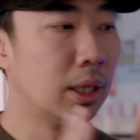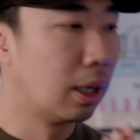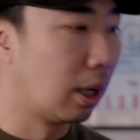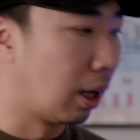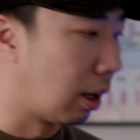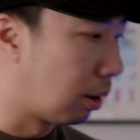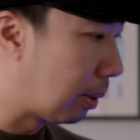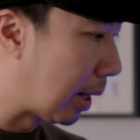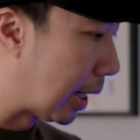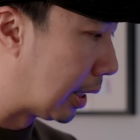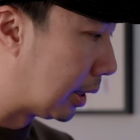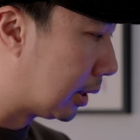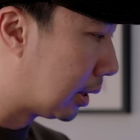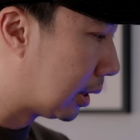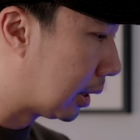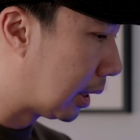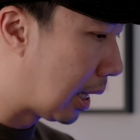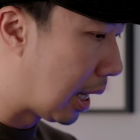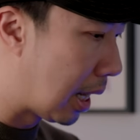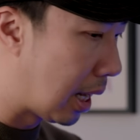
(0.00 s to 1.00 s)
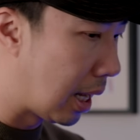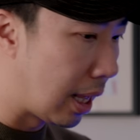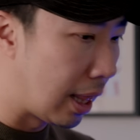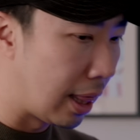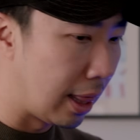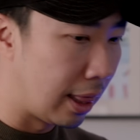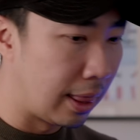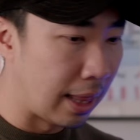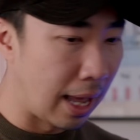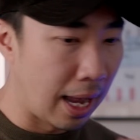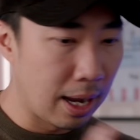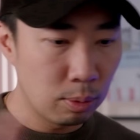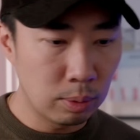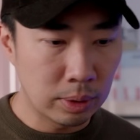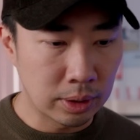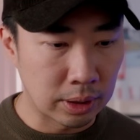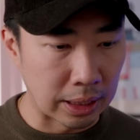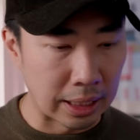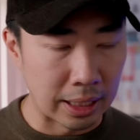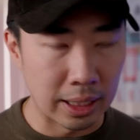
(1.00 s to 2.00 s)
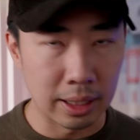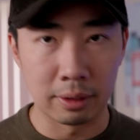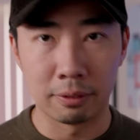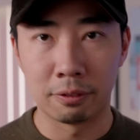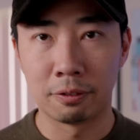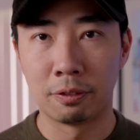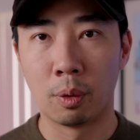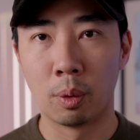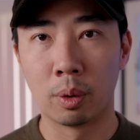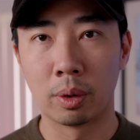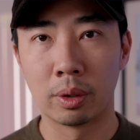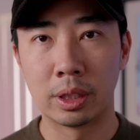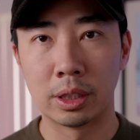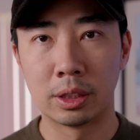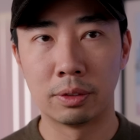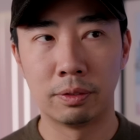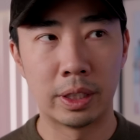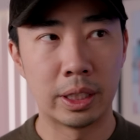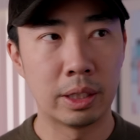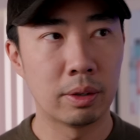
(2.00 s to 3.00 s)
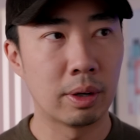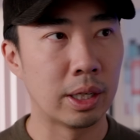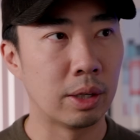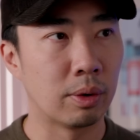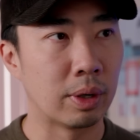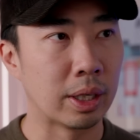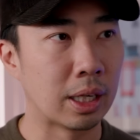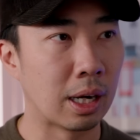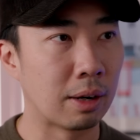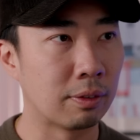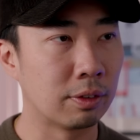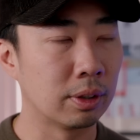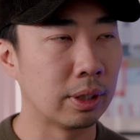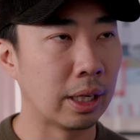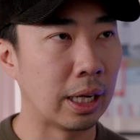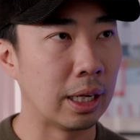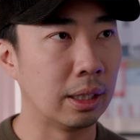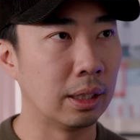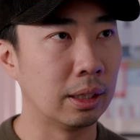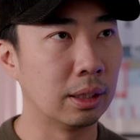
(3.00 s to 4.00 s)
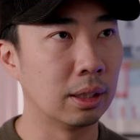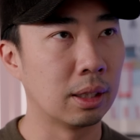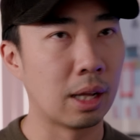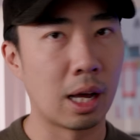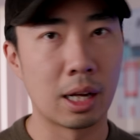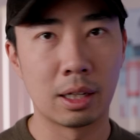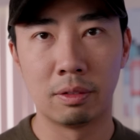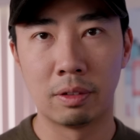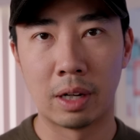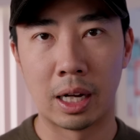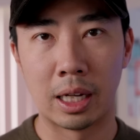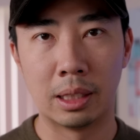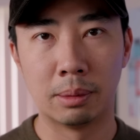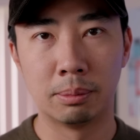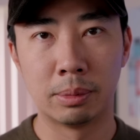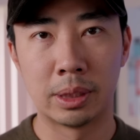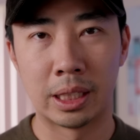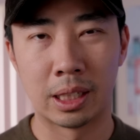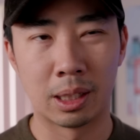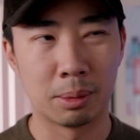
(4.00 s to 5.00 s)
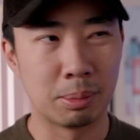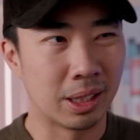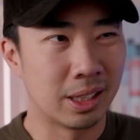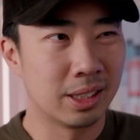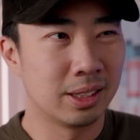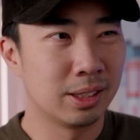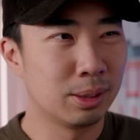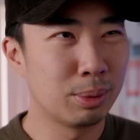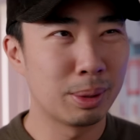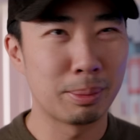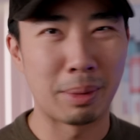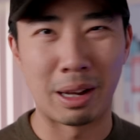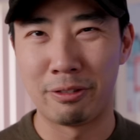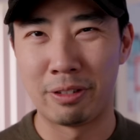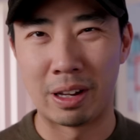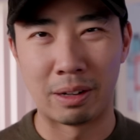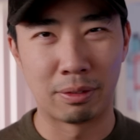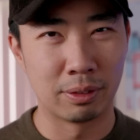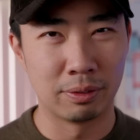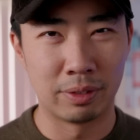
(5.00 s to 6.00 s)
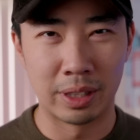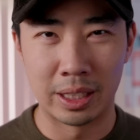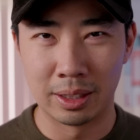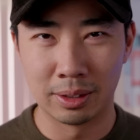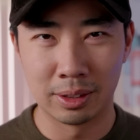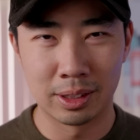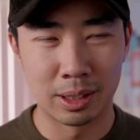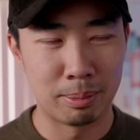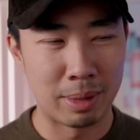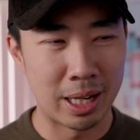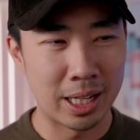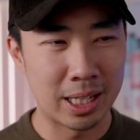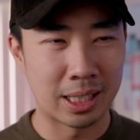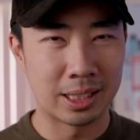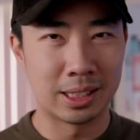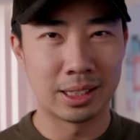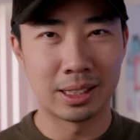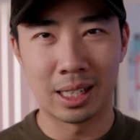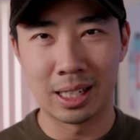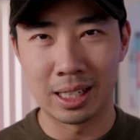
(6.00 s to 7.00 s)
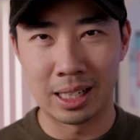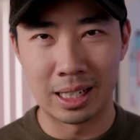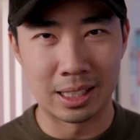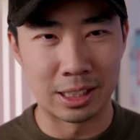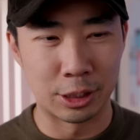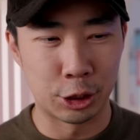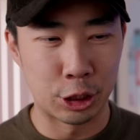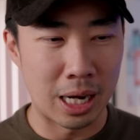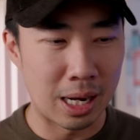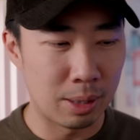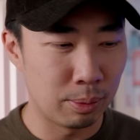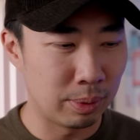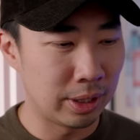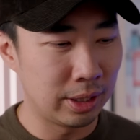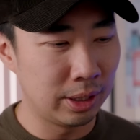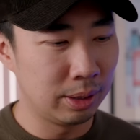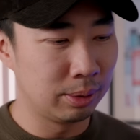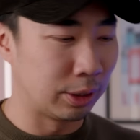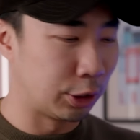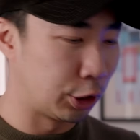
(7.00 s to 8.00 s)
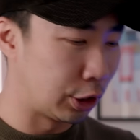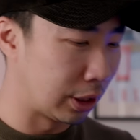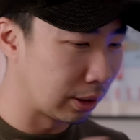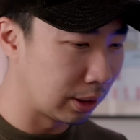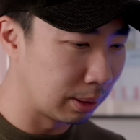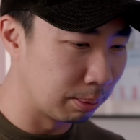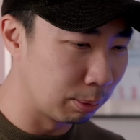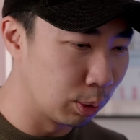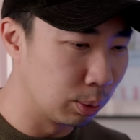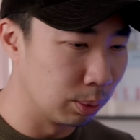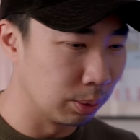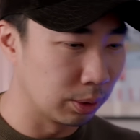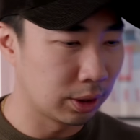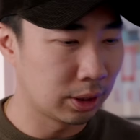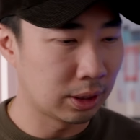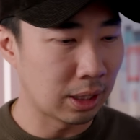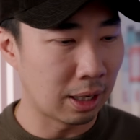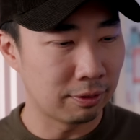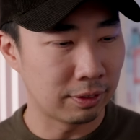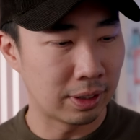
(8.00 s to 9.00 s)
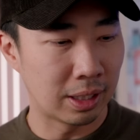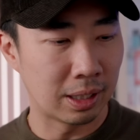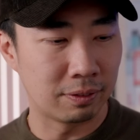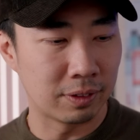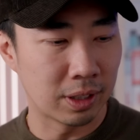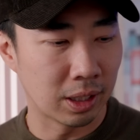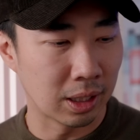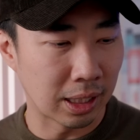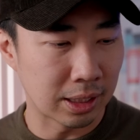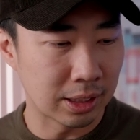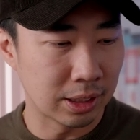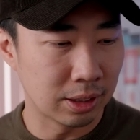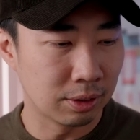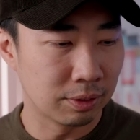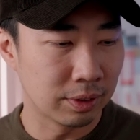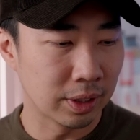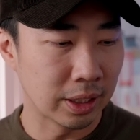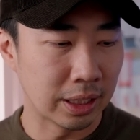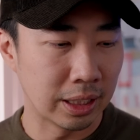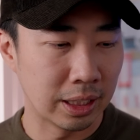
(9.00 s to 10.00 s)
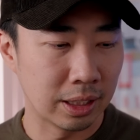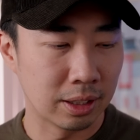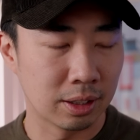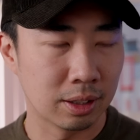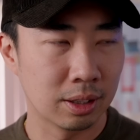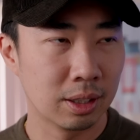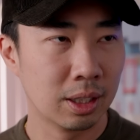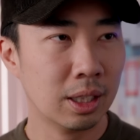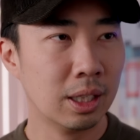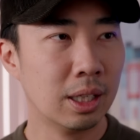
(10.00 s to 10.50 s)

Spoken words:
All right, that was it for this video. I know I covered a lot of items here, but this is one of my favorite videos to make. I just kind of get to chat with you and share some cool stuff that I've collected over the year.